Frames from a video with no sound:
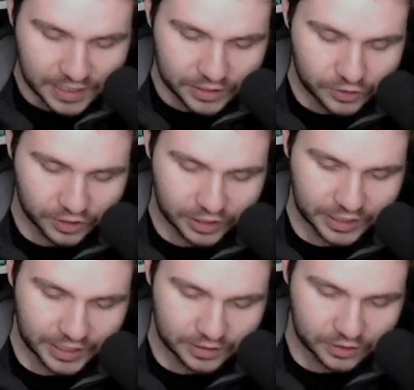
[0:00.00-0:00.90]
You're going to
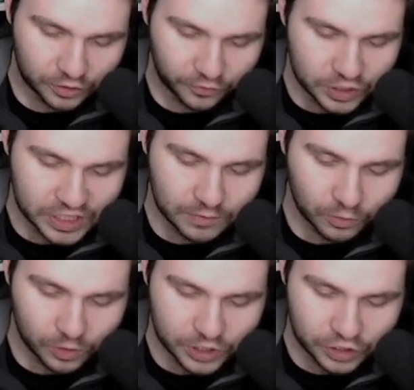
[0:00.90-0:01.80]
get your first time
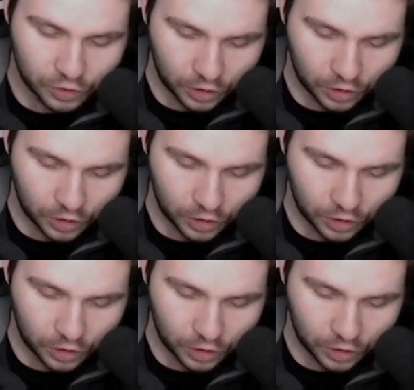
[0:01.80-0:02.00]
rewards. You're